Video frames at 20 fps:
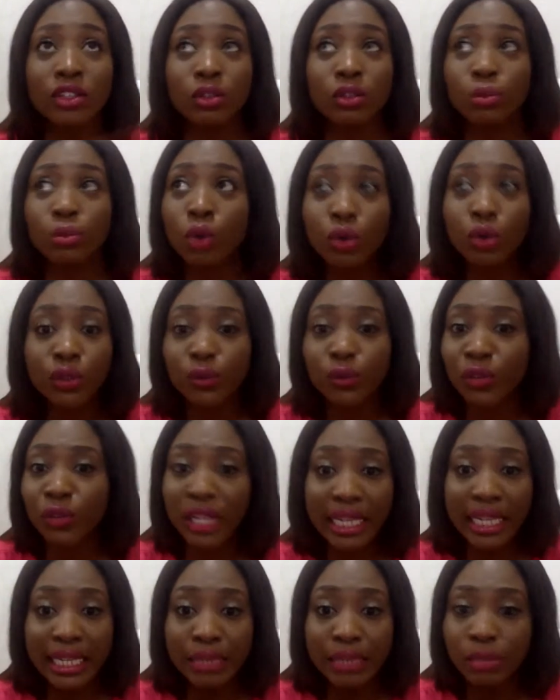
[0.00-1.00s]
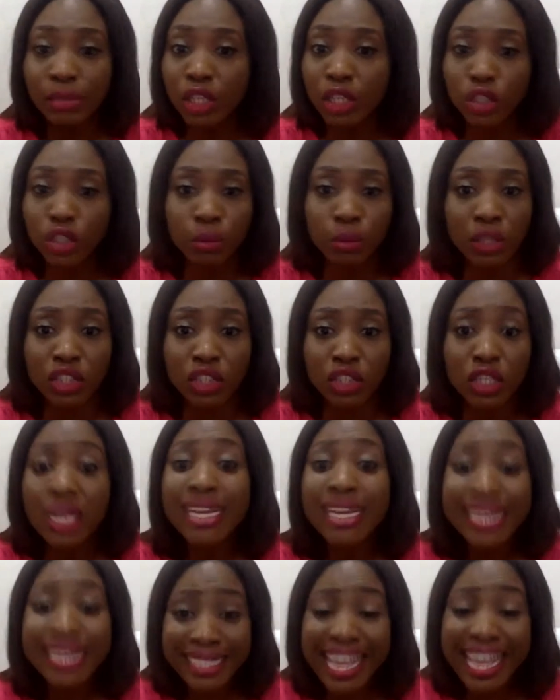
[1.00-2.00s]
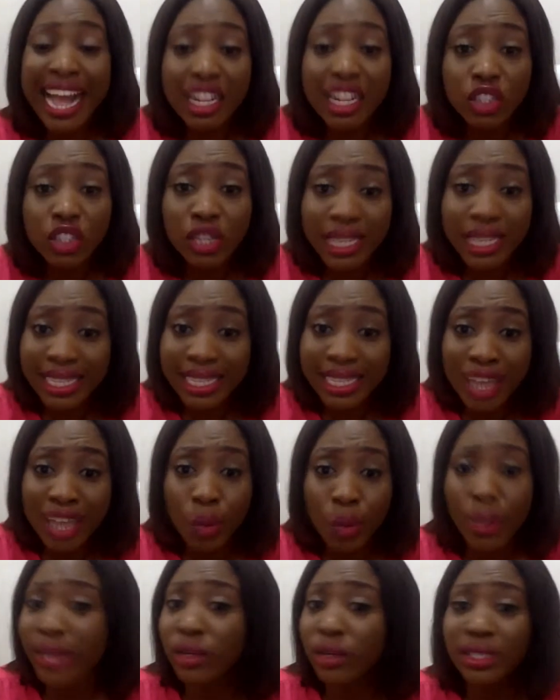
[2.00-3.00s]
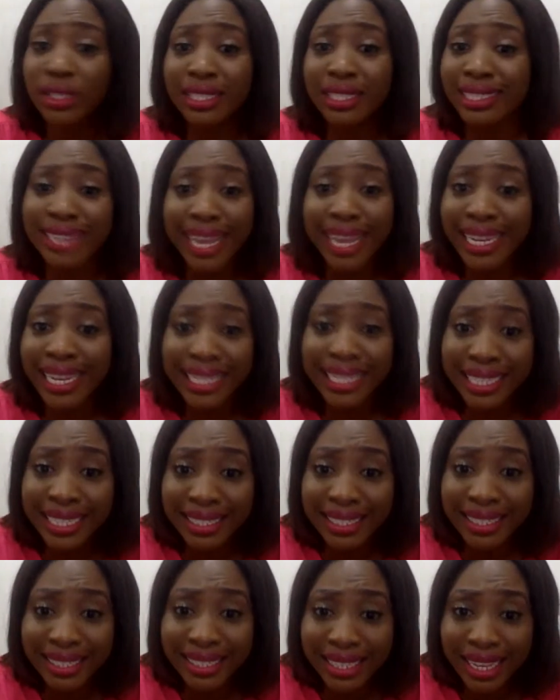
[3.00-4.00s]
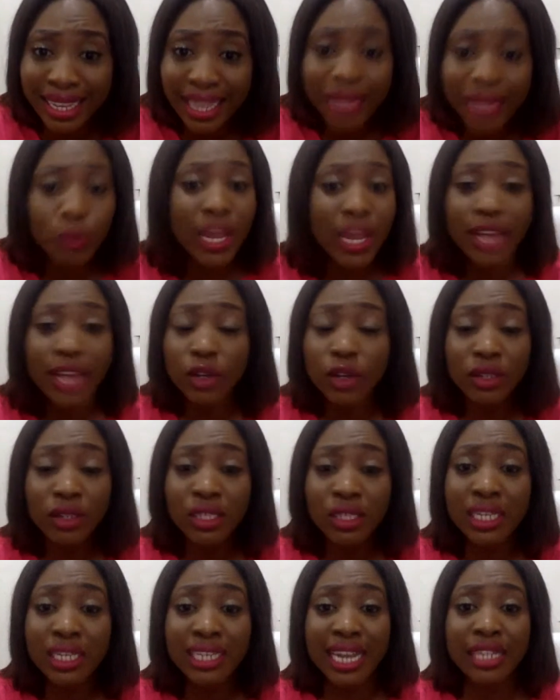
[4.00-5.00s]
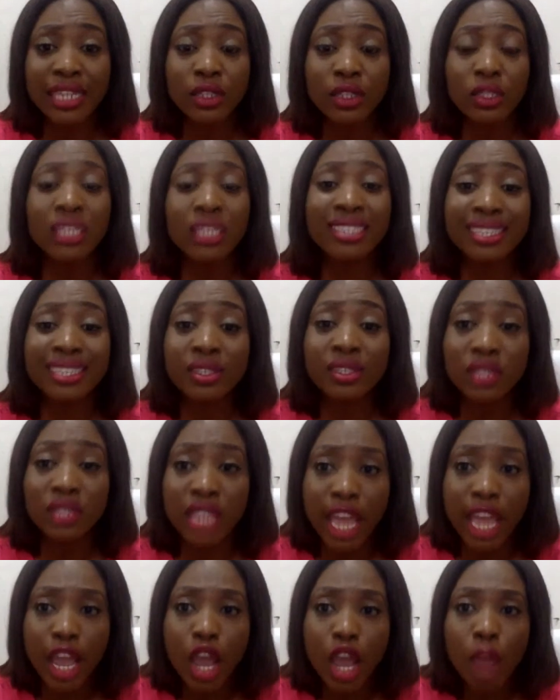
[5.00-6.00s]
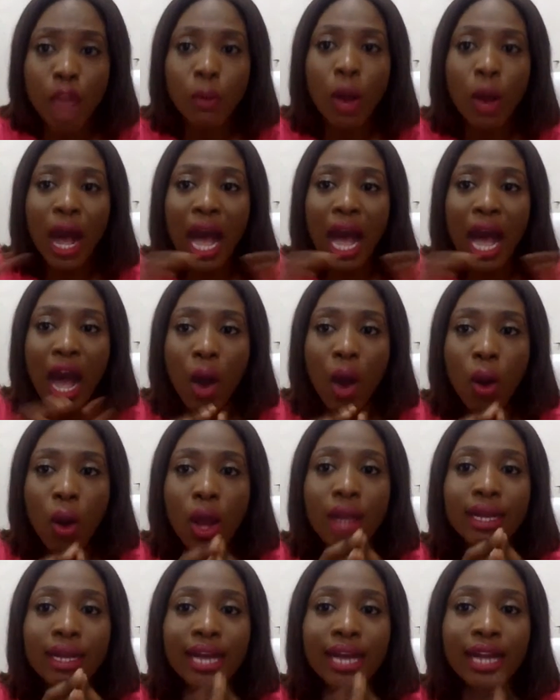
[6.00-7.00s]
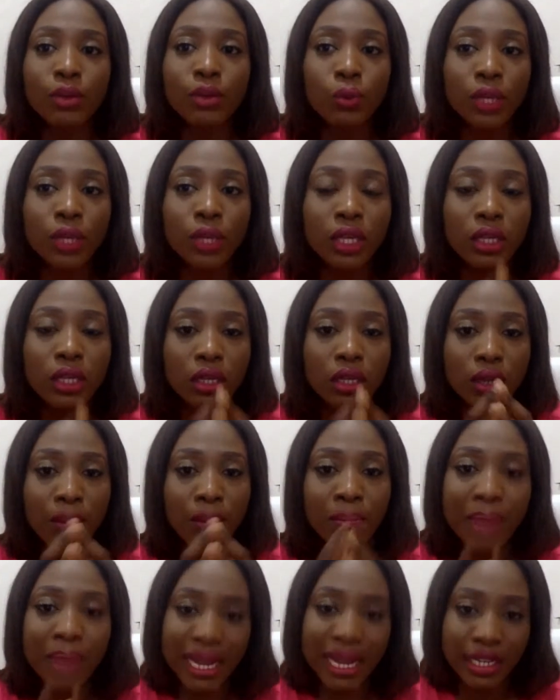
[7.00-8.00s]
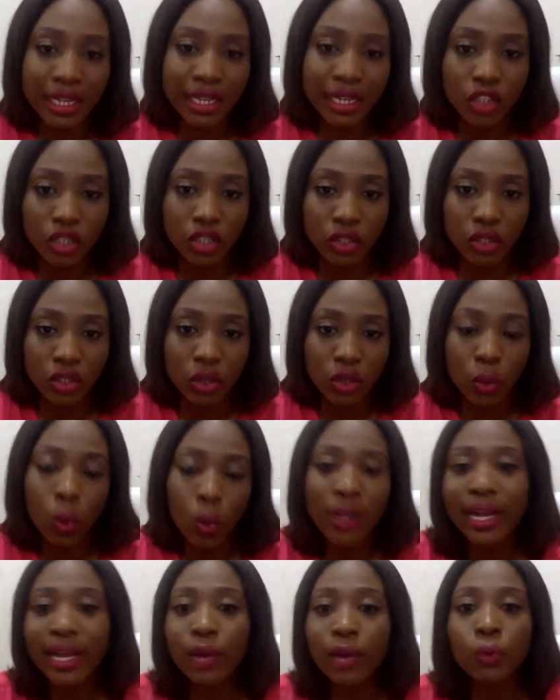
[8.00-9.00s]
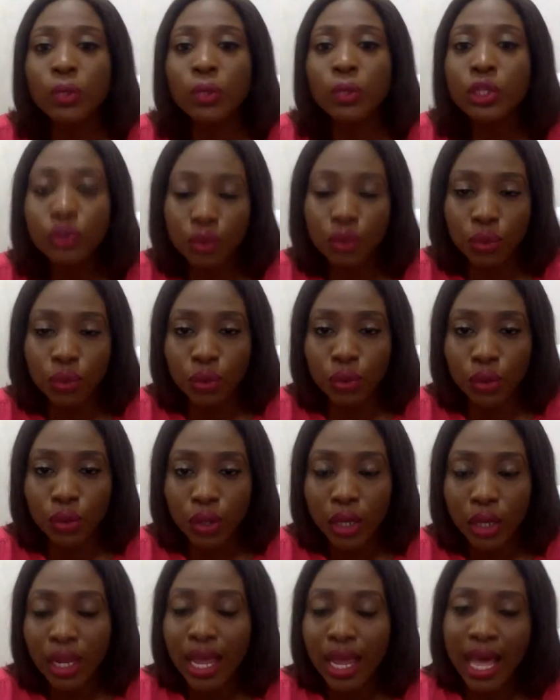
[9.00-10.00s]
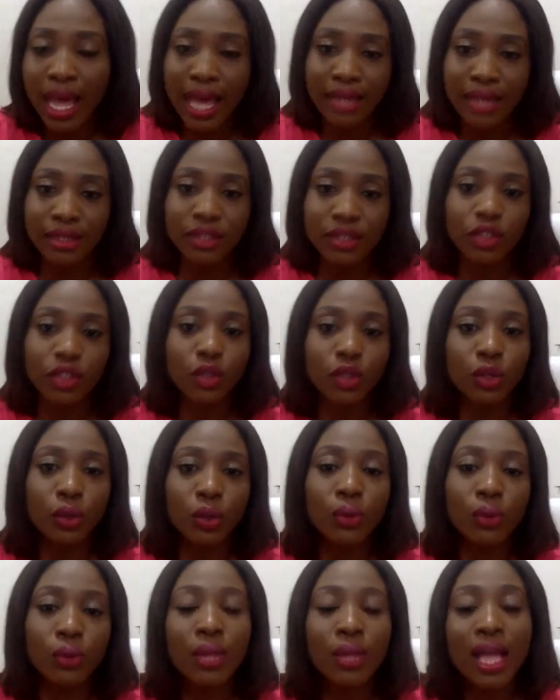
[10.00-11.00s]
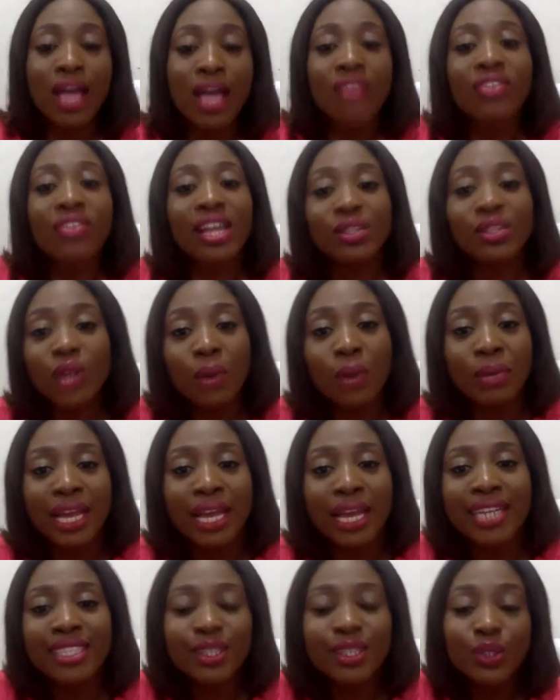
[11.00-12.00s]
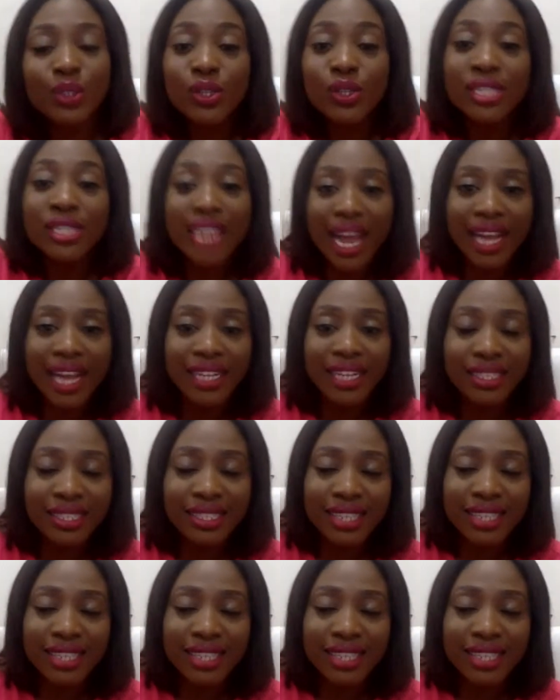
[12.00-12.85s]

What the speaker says: goes feeling bish is actually there. We are not denying it. We are not denying it. It is there. But how can we manage it? what can we do? And that's what I'll be ending tonight